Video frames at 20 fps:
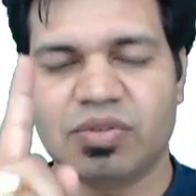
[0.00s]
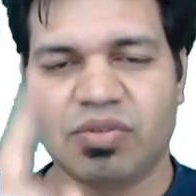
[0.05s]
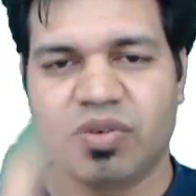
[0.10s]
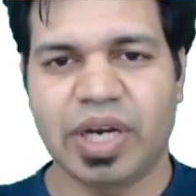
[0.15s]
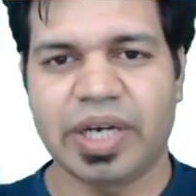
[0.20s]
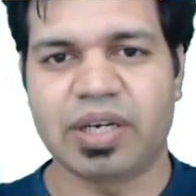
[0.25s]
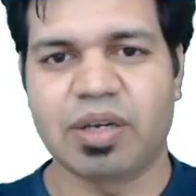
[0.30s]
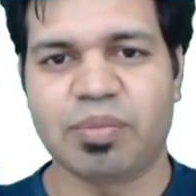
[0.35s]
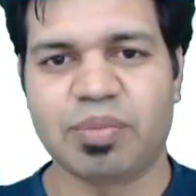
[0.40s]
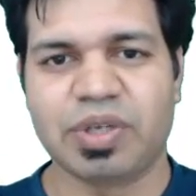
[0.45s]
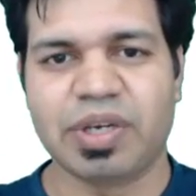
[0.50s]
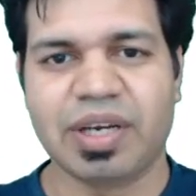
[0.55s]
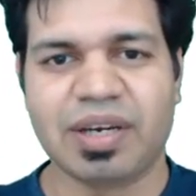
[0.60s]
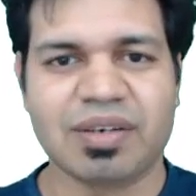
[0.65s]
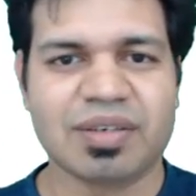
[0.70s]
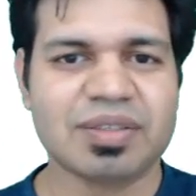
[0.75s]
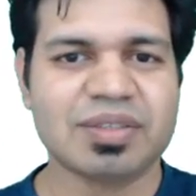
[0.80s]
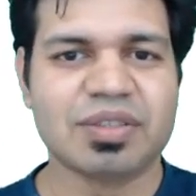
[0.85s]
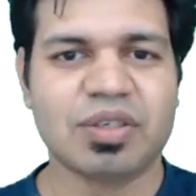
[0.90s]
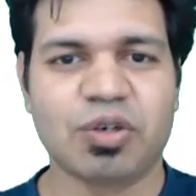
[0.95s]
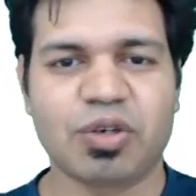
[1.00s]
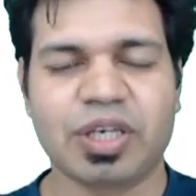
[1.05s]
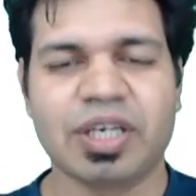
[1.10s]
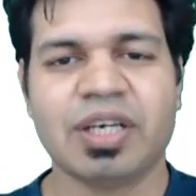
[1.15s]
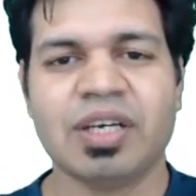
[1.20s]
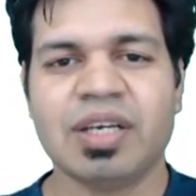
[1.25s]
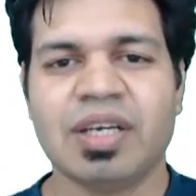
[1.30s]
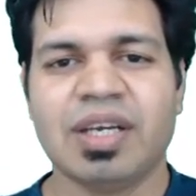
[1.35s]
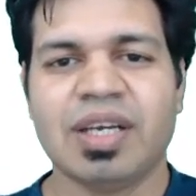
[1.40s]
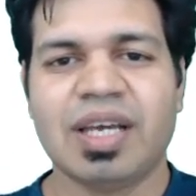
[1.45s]
right up there okay
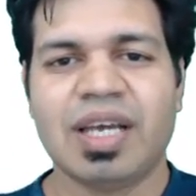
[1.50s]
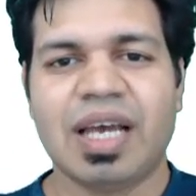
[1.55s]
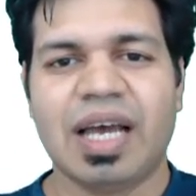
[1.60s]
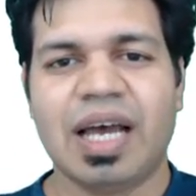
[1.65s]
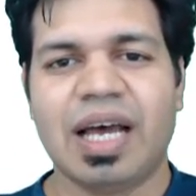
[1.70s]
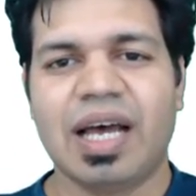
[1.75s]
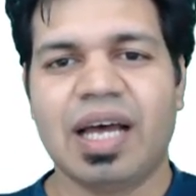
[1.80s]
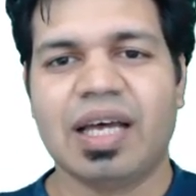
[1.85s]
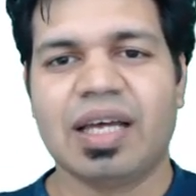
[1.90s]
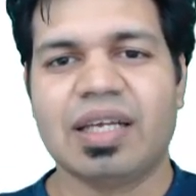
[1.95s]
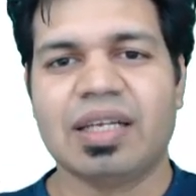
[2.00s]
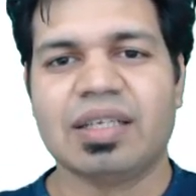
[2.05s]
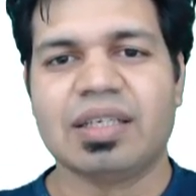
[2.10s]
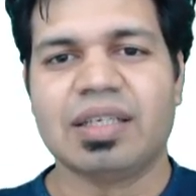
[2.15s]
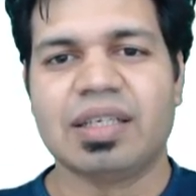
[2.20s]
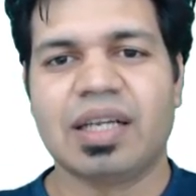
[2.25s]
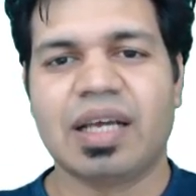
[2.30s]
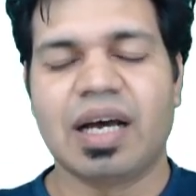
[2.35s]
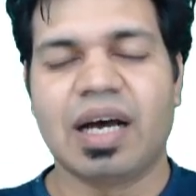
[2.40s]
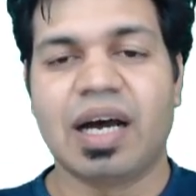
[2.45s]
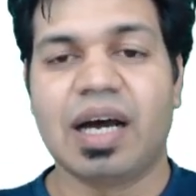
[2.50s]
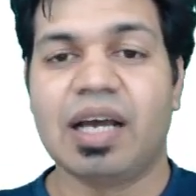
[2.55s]
and